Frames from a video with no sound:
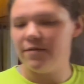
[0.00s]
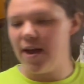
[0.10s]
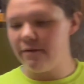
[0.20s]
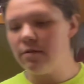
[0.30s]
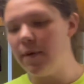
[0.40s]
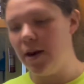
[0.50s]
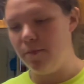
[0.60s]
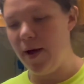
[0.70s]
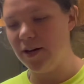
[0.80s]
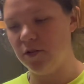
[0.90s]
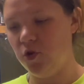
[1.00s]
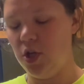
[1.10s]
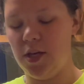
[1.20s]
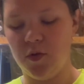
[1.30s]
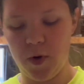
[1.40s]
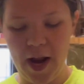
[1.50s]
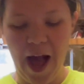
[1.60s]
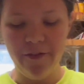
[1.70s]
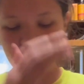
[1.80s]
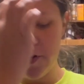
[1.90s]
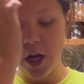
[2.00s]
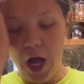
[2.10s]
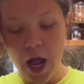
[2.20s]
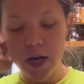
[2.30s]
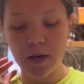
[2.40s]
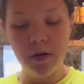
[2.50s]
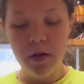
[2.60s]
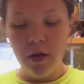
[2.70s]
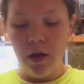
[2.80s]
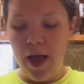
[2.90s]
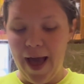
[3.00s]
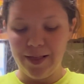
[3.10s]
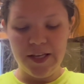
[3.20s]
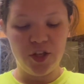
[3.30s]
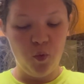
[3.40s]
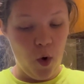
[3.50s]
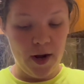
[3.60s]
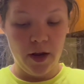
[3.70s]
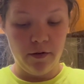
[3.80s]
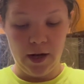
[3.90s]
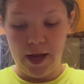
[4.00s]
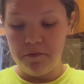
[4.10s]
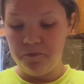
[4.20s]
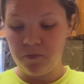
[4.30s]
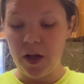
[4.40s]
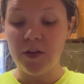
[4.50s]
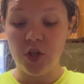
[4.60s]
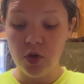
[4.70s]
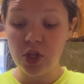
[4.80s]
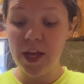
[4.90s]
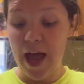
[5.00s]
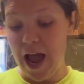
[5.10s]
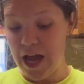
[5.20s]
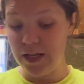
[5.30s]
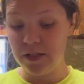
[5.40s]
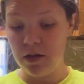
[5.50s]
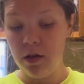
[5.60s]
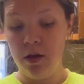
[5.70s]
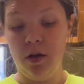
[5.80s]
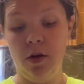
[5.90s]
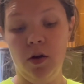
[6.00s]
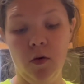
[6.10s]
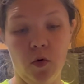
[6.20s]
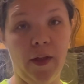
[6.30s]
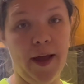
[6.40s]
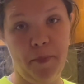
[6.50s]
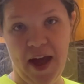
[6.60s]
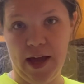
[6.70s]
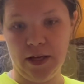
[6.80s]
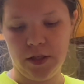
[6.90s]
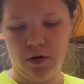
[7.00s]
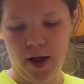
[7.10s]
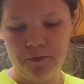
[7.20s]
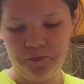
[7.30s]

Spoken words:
never made a batch of cookies where I haven't forgotten at least 1 ingredient. It's usually eggs or like baking soda.